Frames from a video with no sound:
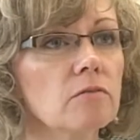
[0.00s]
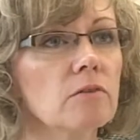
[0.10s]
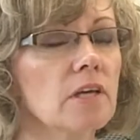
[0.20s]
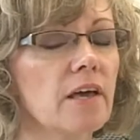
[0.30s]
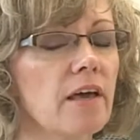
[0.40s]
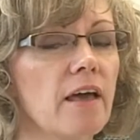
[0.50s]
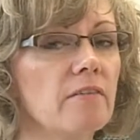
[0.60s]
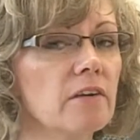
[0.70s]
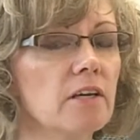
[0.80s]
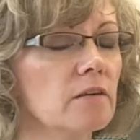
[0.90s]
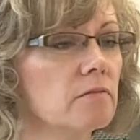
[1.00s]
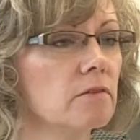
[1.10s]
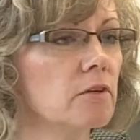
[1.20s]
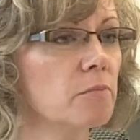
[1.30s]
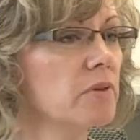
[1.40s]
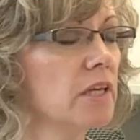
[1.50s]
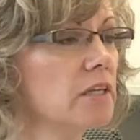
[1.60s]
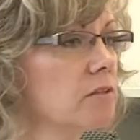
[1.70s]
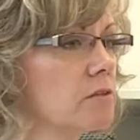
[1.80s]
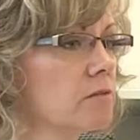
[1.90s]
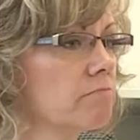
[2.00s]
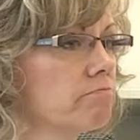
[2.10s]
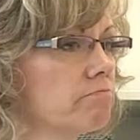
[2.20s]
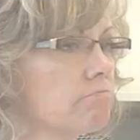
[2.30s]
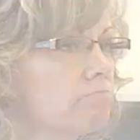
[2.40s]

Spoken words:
don't think I have any complaints.